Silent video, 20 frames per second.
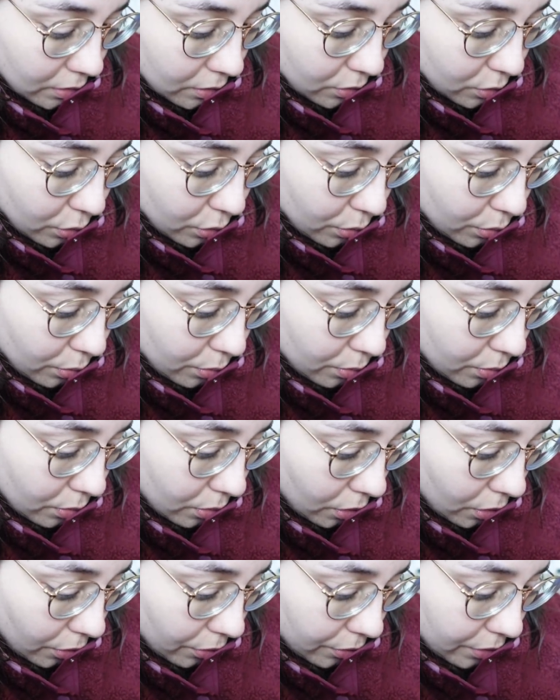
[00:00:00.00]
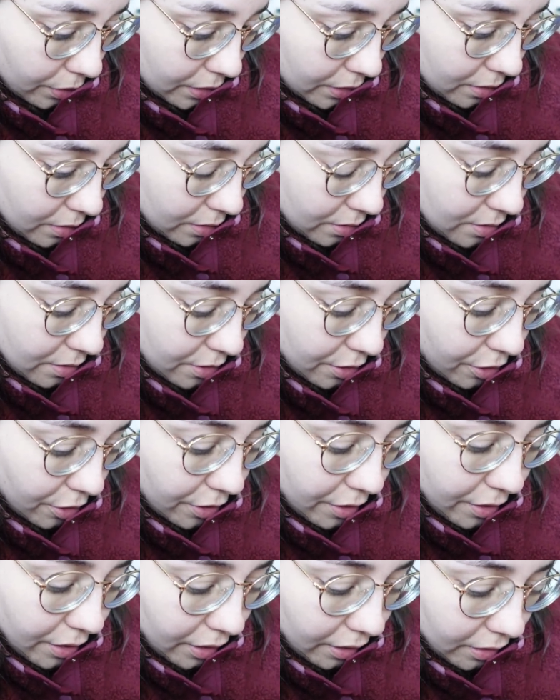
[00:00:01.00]
So all things
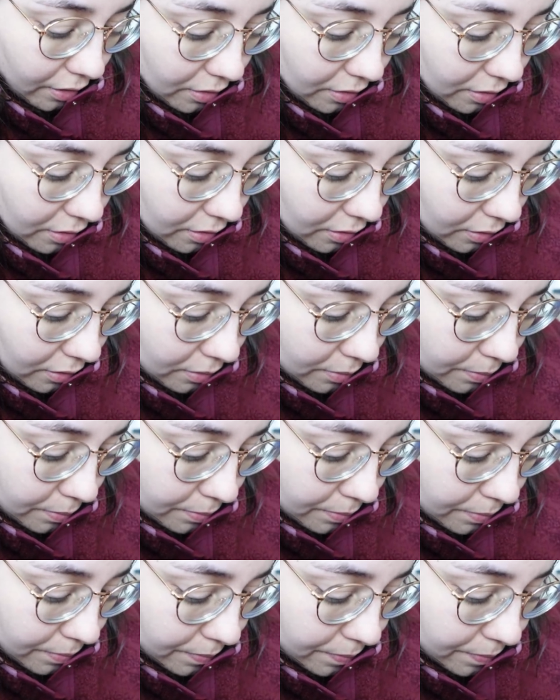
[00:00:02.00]
considered, I think it's um.